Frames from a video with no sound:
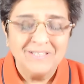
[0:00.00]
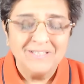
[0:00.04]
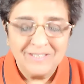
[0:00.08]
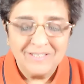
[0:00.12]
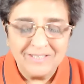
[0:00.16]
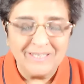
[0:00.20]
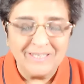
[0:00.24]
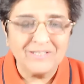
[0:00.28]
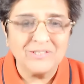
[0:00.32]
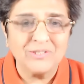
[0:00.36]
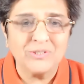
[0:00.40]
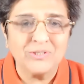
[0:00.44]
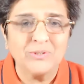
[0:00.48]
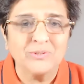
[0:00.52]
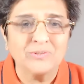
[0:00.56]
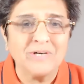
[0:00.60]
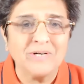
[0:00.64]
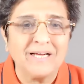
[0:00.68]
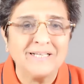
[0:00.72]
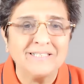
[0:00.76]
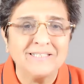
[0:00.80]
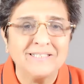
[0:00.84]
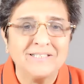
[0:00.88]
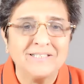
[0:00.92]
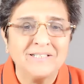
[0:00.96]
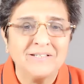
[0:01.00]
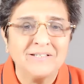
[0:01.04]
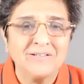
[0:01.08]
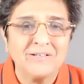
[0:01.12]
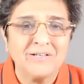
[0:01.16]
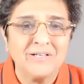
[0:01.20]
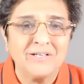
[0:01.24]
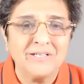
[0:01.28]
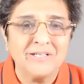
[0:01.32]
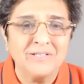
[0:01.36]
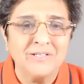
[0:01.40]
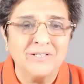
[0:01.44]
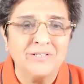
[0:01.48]
Yes, you're right
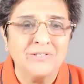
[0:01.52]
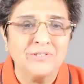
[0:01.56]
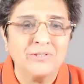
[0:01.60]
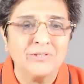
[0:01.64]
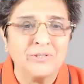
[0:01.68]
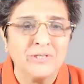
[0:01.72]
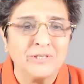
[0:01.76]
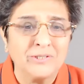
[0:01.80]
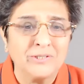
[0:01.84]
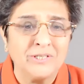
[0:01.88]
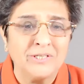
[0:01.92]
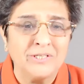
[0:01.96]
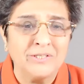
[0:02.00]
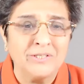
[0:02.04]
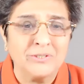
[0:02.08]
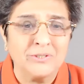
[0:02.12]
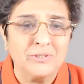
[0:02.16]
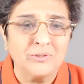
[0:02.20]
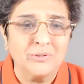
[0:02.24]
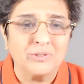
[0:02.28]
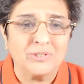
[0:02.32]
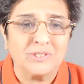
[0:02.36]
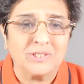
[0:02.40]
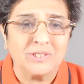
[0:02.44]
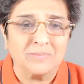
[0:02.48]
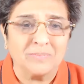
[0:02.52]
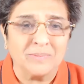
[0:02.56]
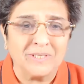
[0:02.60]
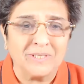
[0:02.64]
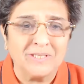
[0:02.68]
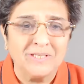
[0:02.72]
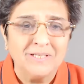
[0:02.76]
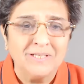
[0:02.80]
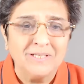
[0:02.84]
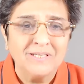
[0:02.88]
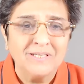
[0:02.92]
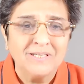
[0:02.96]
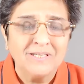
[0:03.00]
in introducing
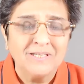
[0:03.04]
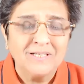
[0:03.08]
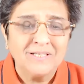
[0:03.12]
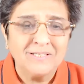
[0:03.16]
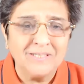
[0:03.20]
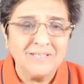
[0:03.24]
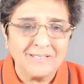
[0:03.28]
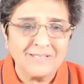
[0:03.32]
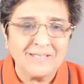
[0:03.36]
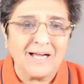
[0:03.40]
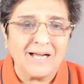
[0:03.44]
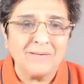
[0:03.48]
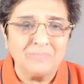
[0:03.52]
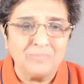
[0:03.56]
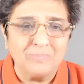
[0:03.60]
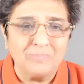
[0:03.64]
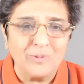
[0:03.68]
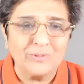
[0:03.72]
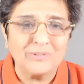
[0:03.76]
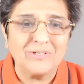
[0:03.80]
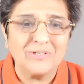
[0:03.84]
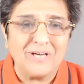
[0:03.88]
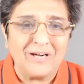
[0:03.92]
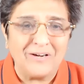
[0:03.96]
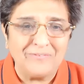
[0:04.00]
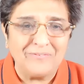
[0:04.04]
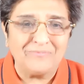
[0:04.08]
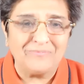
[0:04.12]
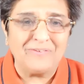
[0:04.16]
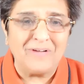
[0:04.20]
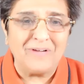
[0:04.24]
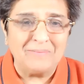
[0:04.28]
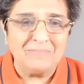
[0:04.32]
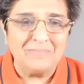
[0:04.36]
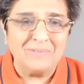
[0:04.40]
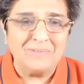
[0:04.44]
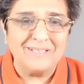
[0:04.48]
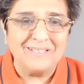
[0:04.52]
me that I'm both a
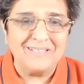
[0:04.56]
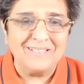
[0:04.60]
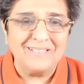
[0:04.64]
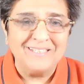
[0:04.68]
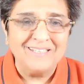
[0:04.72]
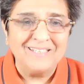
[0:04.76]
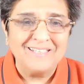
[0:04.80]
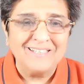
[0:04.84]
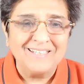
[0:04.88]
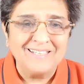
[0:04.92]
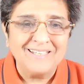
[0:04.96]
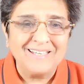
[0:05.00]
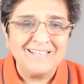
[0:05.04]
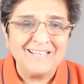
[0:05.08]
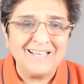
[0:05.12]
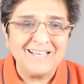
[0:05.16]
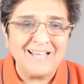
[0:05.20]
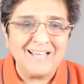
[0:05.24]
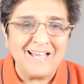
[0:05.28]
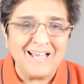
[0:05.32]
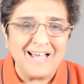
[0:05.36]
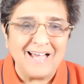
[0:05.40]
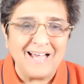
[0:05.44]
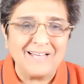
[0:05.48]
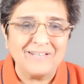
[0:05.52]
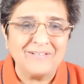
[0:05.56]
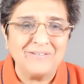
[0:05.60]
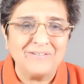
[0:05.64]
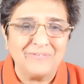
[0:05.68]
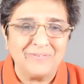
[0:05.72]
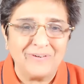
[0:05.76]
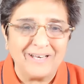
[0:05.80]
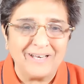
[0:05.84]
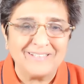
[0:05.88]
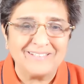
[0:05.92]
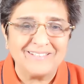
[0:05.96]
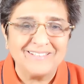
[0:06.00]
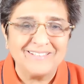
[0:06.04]
family and a
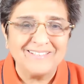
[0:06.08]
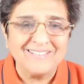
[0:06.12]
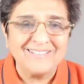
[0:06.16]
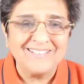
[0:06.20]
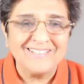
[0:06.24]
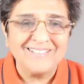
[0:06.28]
friend.